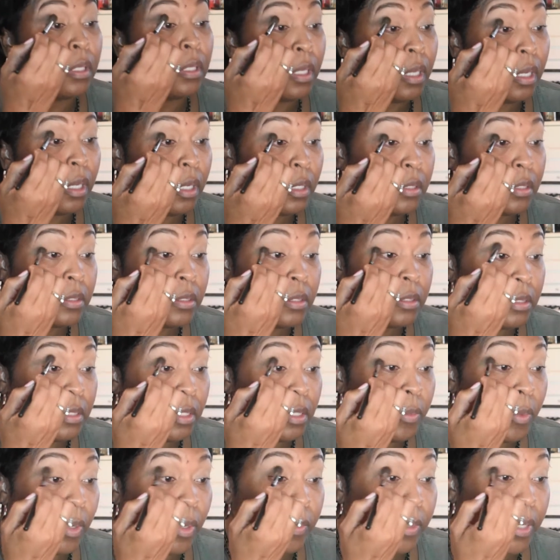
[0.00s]
and see
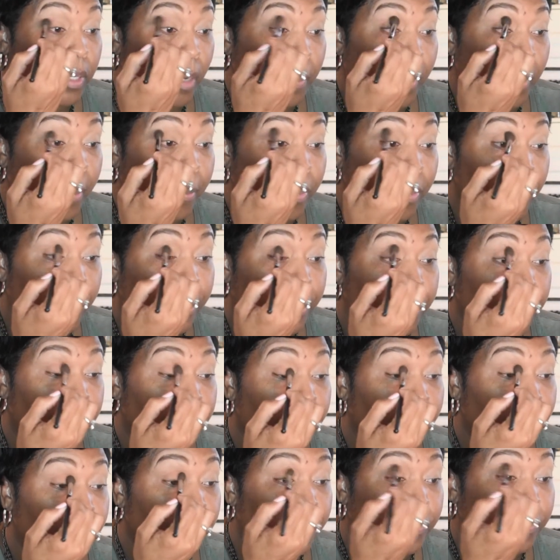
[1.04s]
what we come up with.
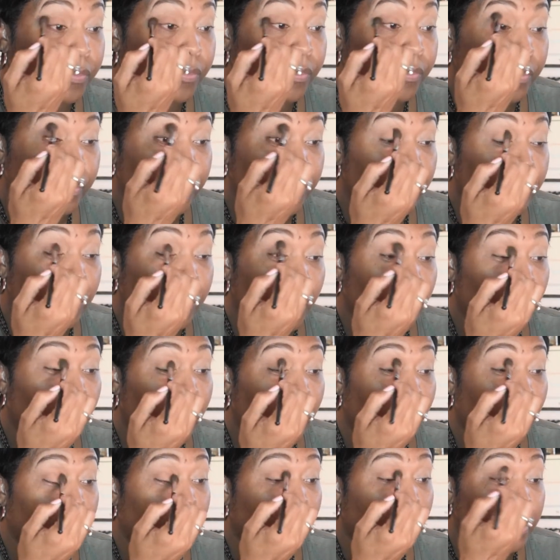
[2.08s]
And
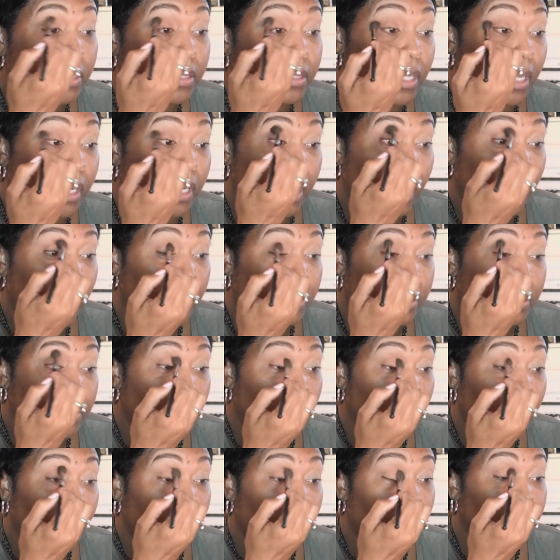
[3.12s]
like I said, guys,
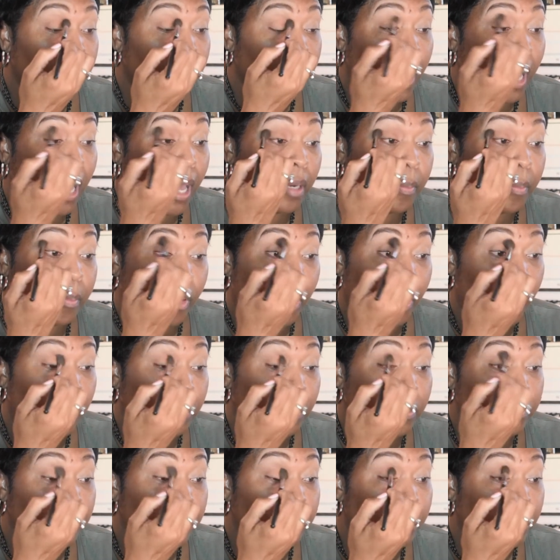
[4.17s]
I'm not a
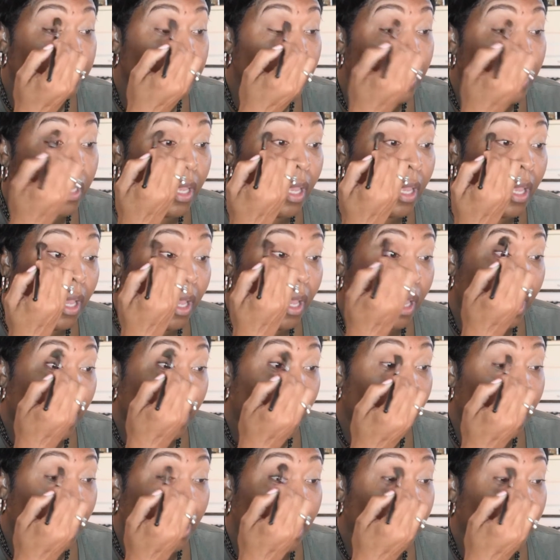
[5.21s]
pro.
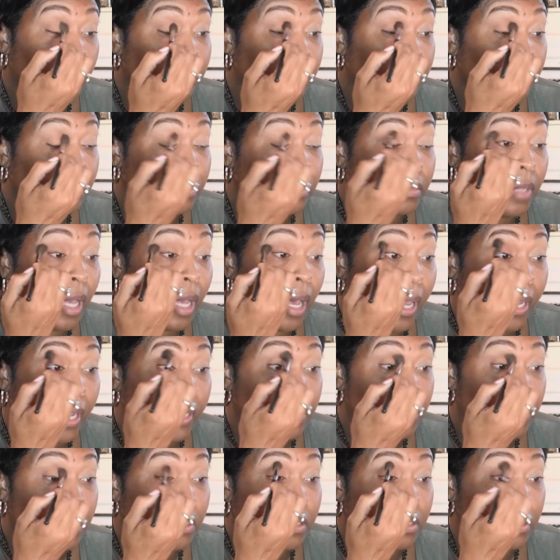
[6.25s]
I
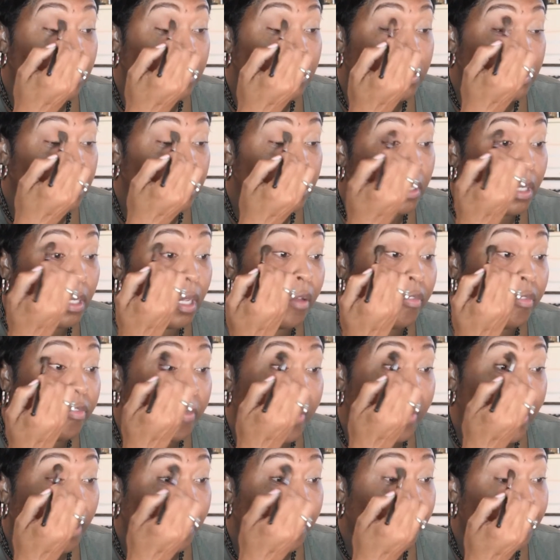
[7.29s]
just love
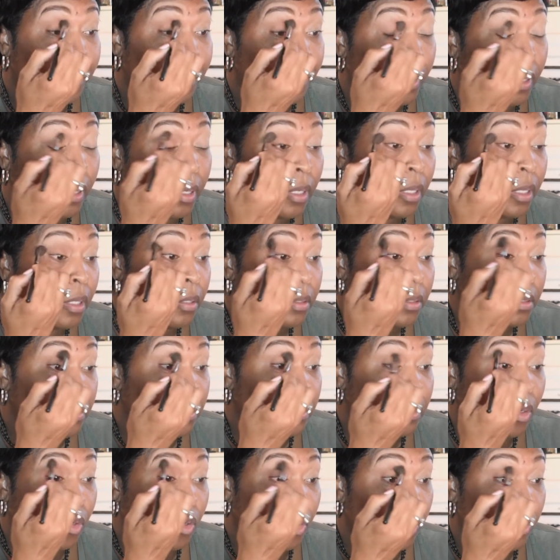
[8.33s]
makeup,
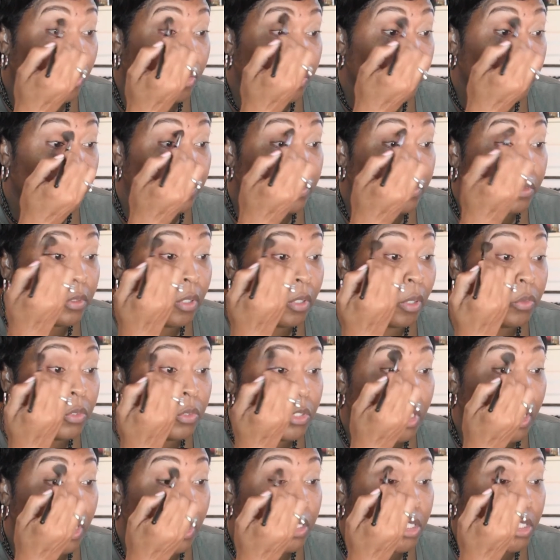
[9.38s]
so don't
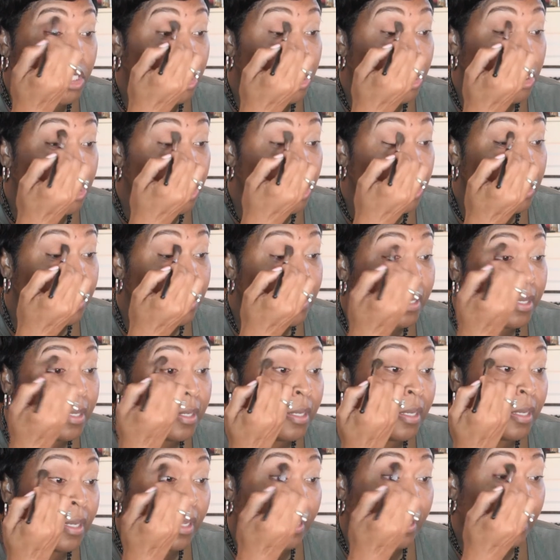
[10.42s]
judge.
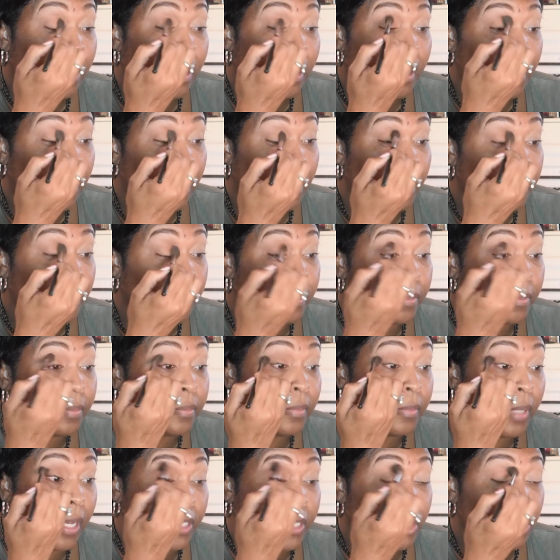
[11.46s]

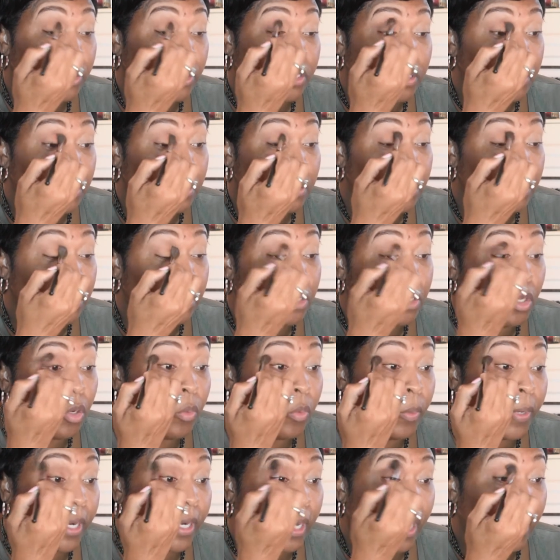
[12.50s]
I just know
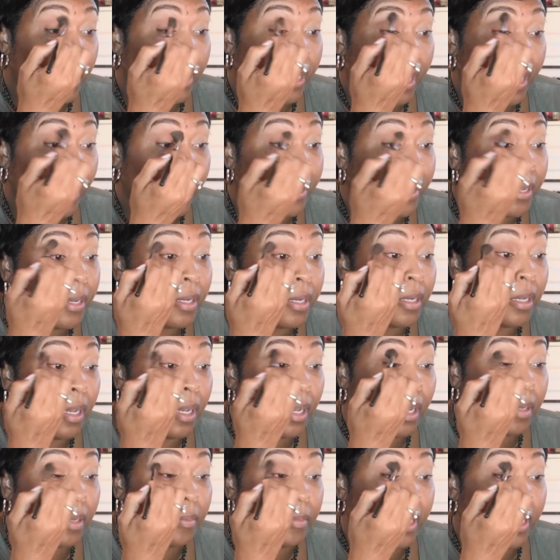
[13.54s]
what I like.
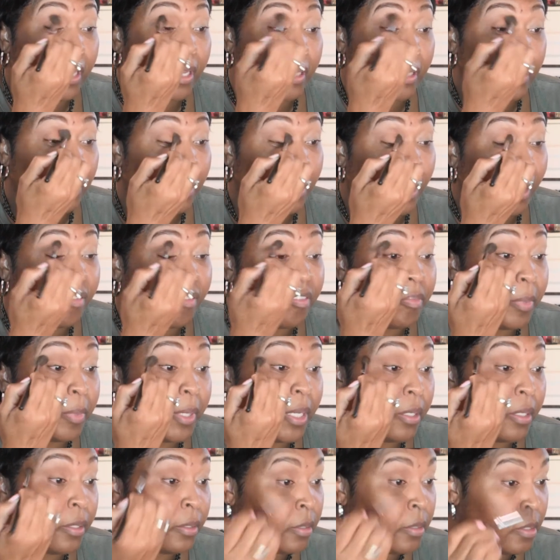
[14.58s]
Lately I've
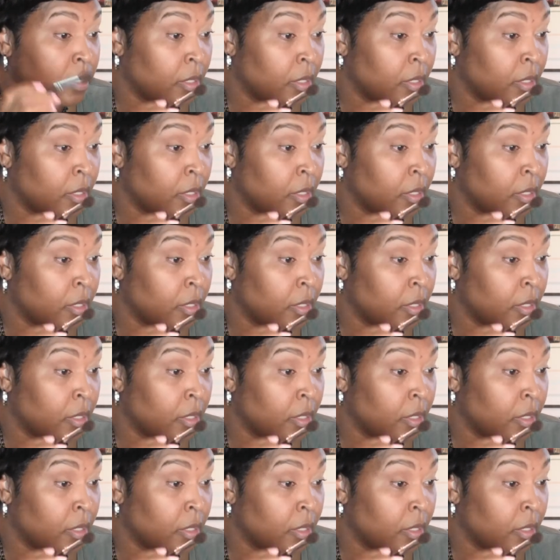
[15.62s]
been